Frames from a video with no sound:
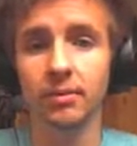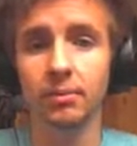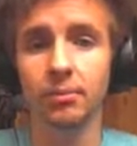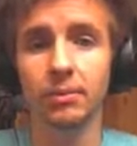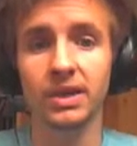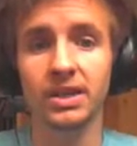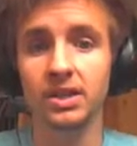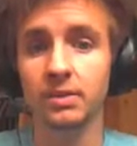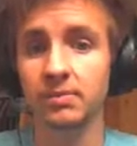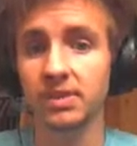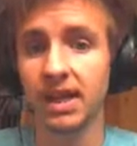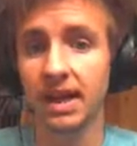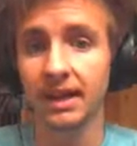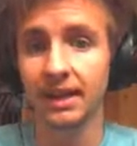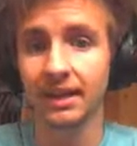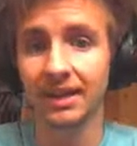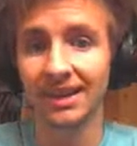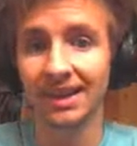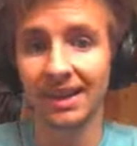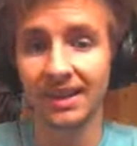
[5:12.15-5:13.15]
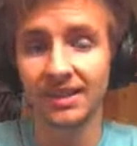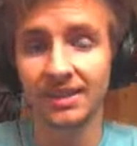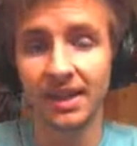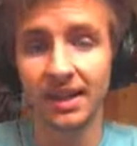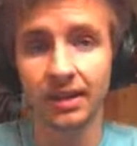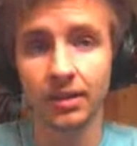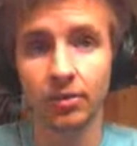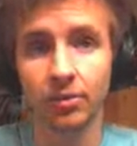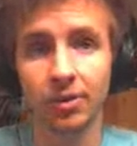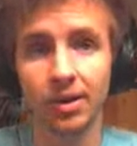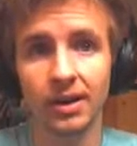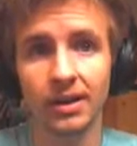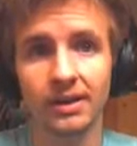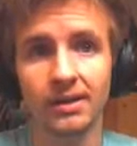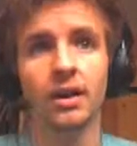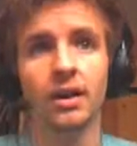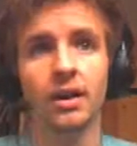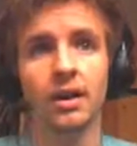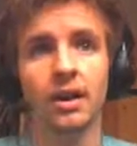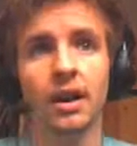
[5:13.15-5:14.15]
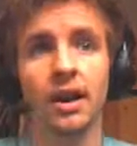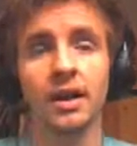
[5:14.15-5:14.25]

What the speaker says: medium tank and light tank wise,